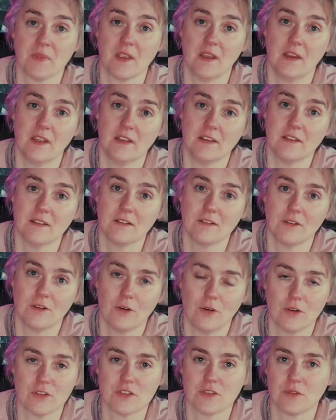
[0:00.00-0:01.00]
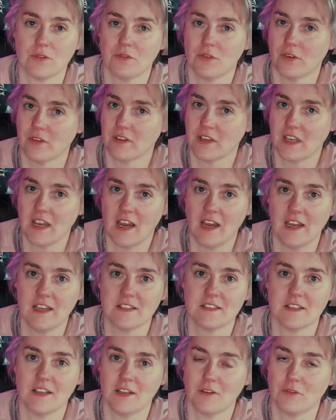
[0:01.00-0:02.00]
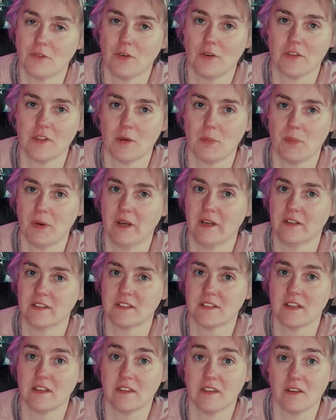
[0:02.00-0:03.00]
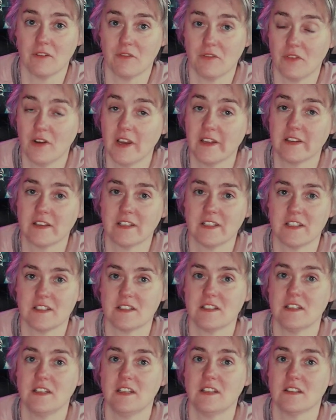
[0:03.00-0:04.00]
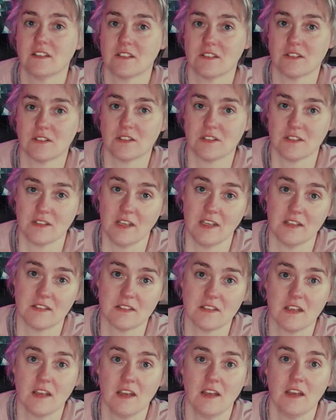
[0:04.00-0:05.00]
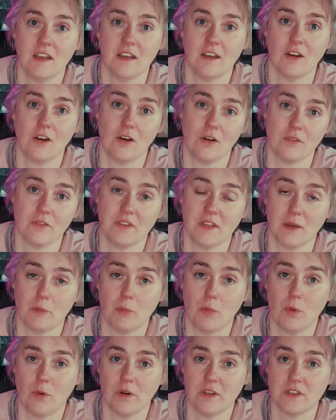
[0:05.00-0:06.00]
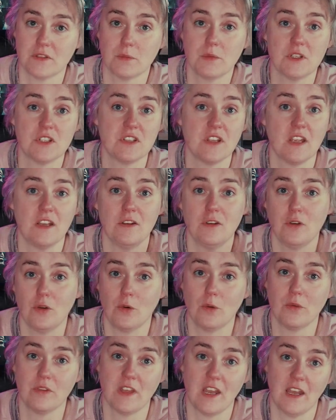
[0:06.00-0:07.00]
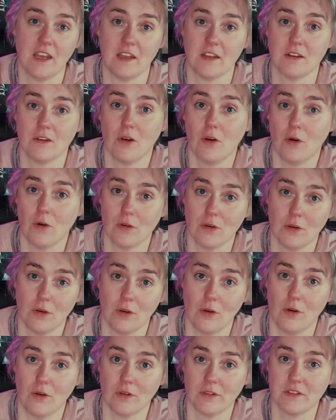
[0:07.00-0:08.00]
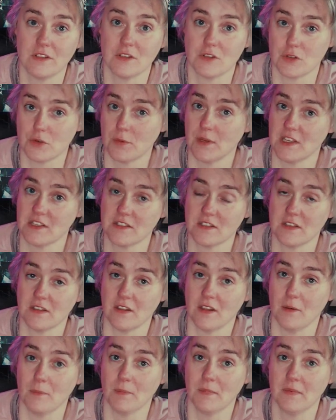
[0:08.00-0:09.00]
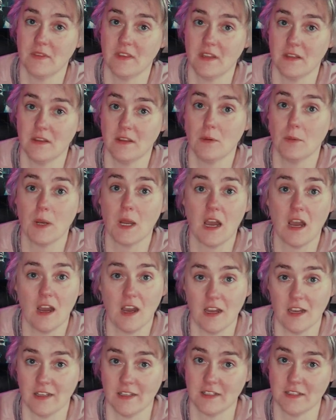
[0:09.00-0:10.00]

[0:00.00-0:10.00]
and also for the guys and for their parents that they finally see the success of their voice, which they know they had all along, the trust in them, that they were highly